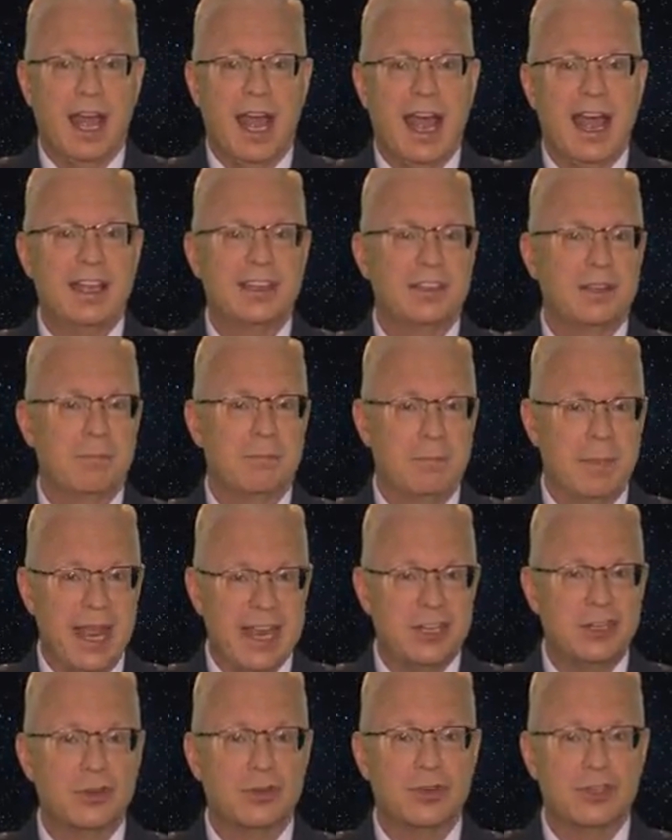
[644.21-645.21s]
as a
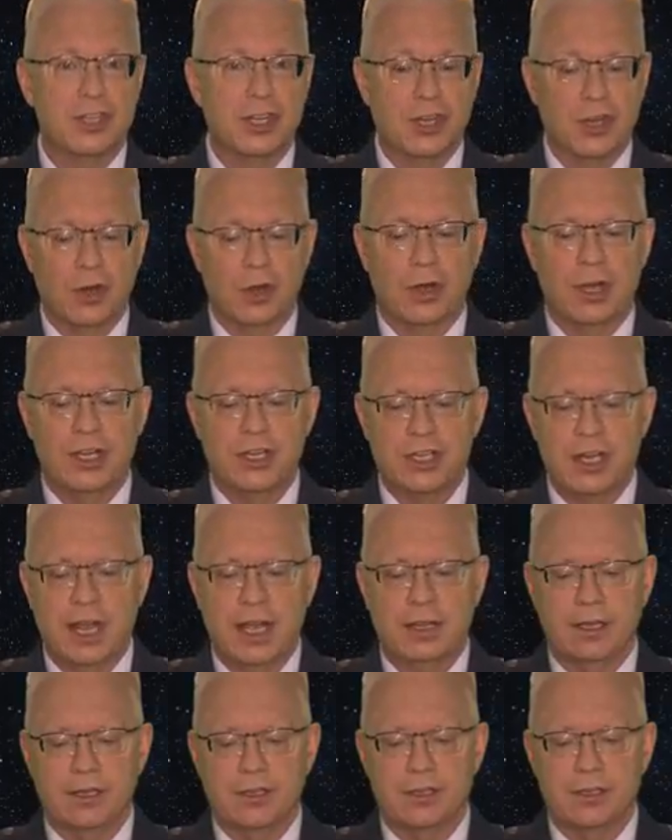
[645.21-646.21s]
major security
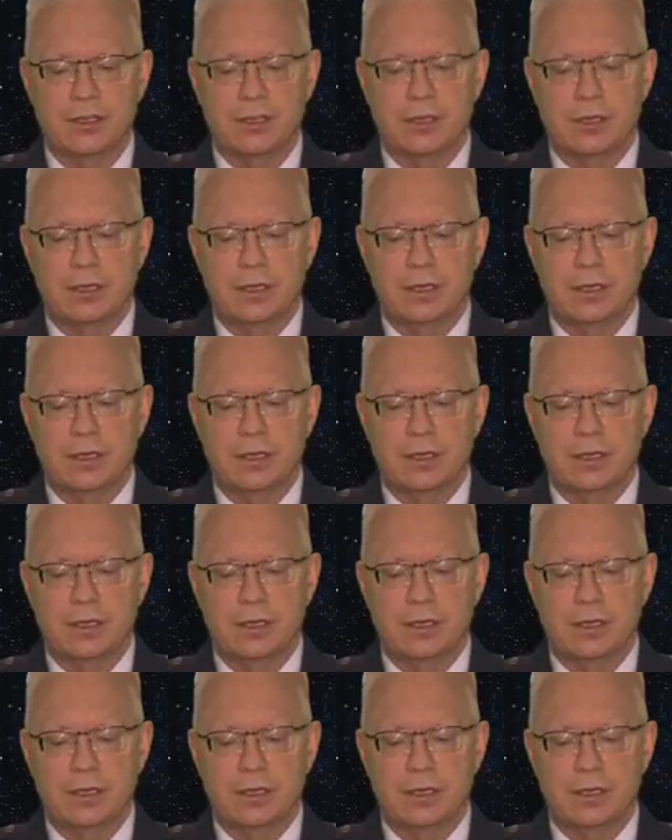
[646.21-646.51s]
challenge.